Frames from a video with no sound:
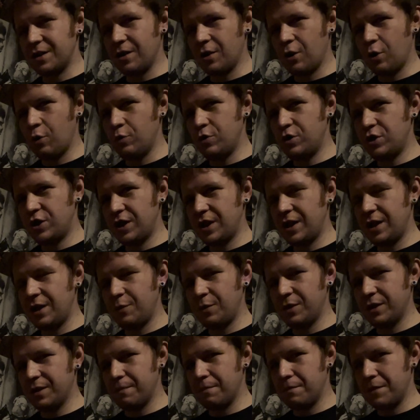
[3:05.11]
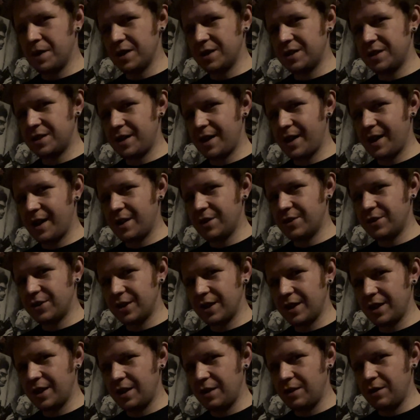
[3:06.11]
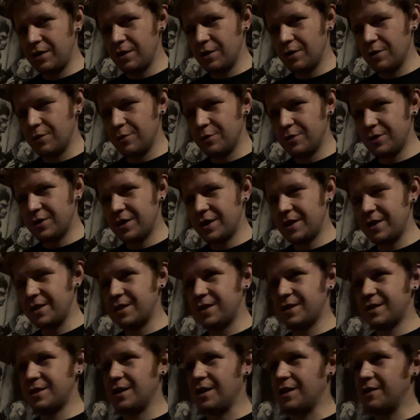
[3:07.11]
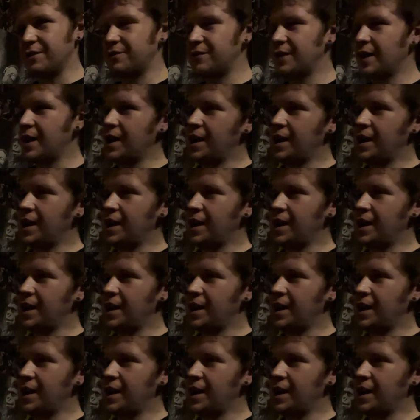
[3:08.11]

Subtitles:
OG with a mustache, and he knows his stuff.